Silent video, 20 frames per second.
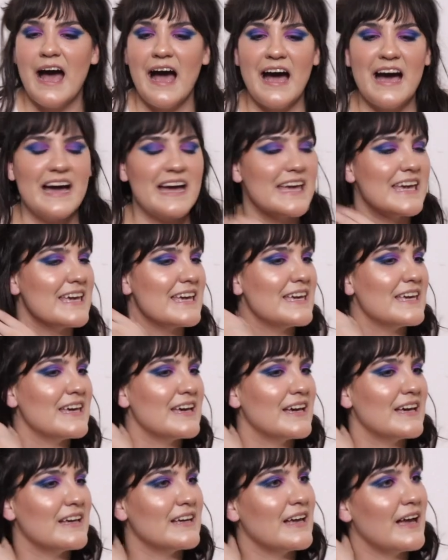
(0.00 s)

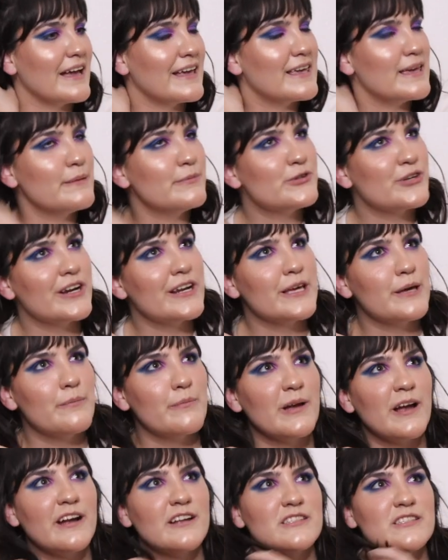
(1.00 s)
I keep trying to
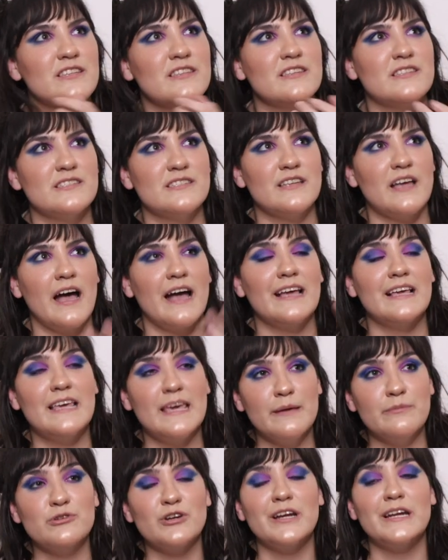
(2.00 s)
compare it to this. I
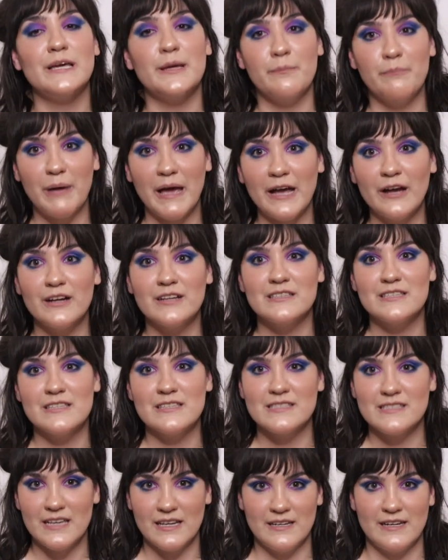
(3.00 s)
keep trying to compare it to
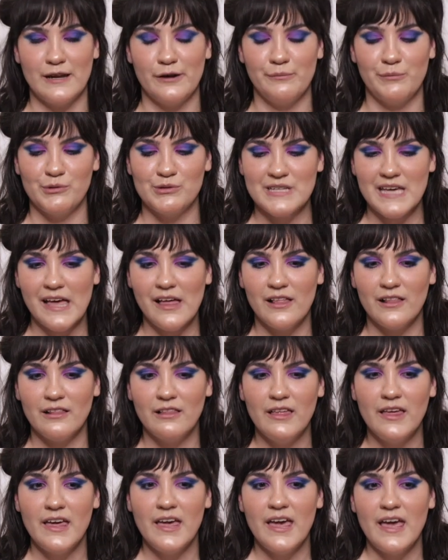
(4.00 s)
the Sundown
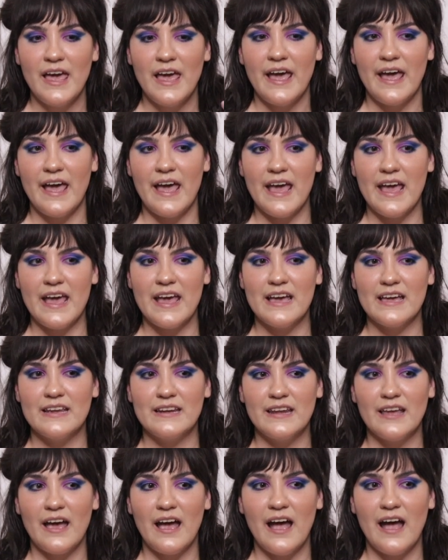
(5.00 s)
Motel.
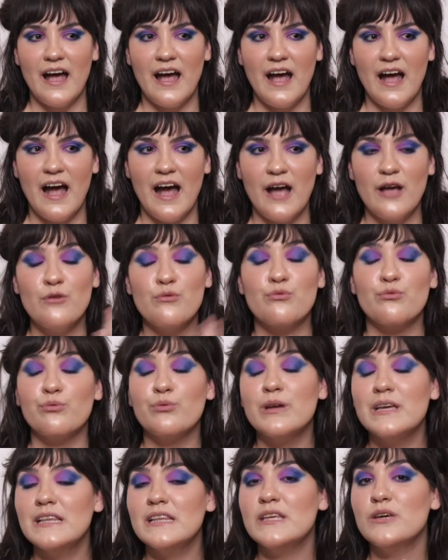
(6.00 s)
And I
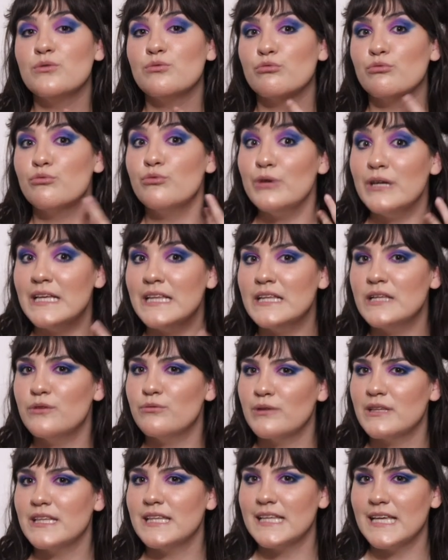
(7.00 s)
really, really,
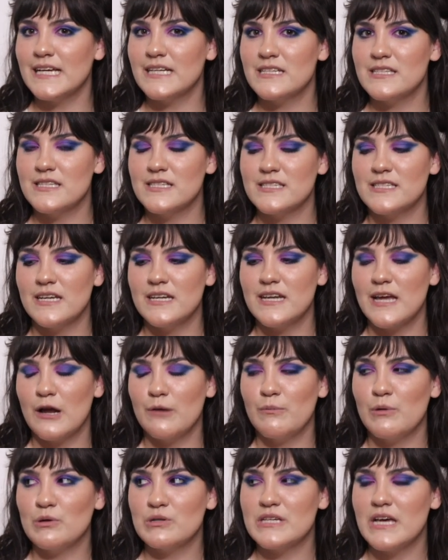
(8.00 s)
really liked the
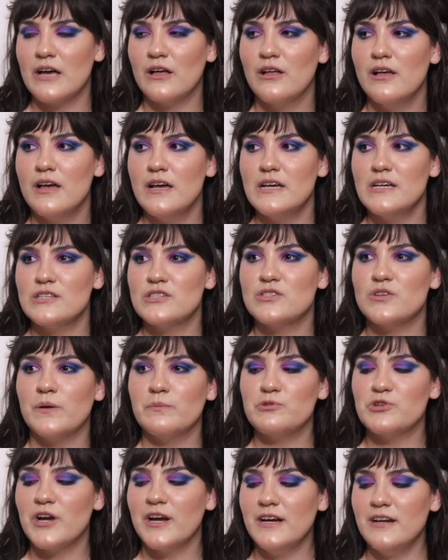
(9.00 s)
Sundown Motel. So
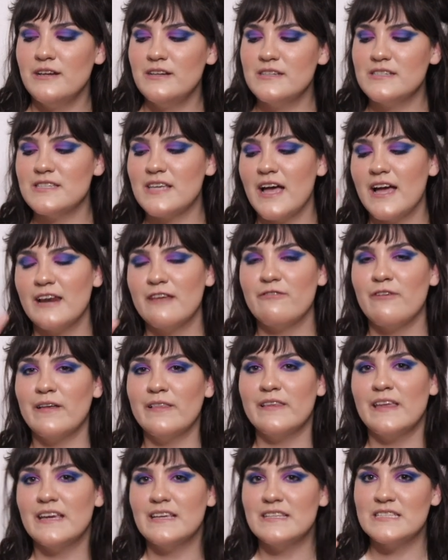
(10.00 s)
I'm trying to decide if
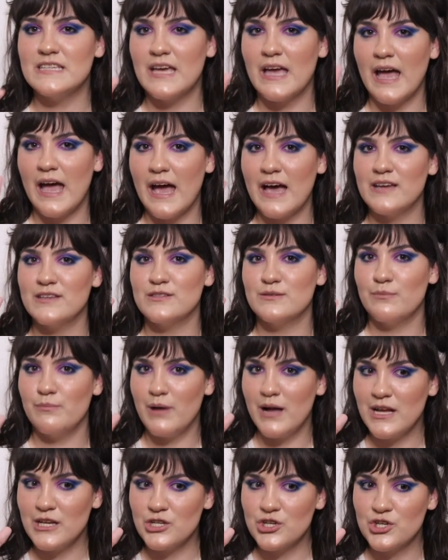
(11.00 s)
I liked it as
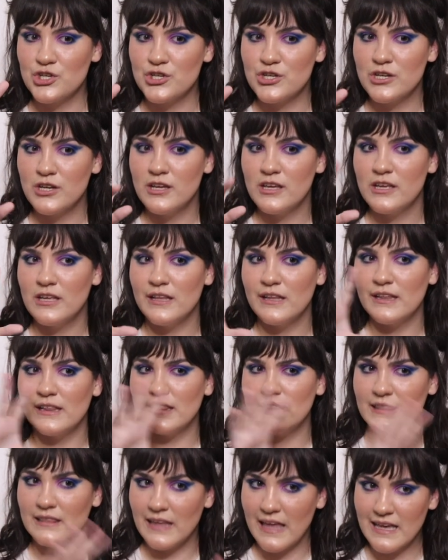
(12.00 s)
much,
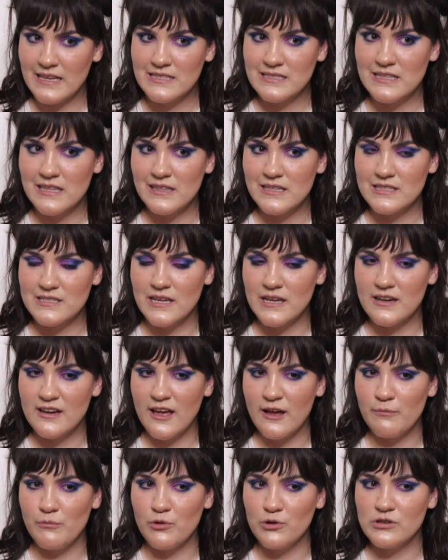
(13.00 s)
less than the
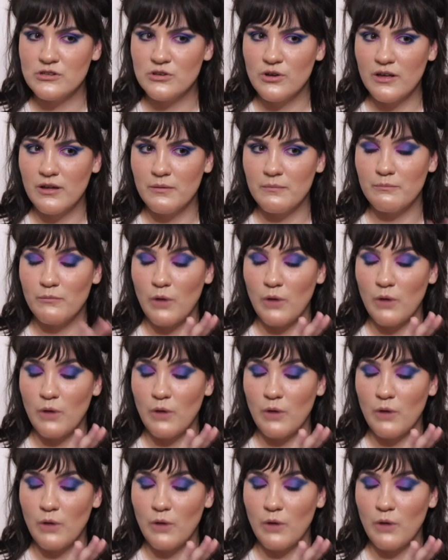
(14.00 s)
Sundown Motel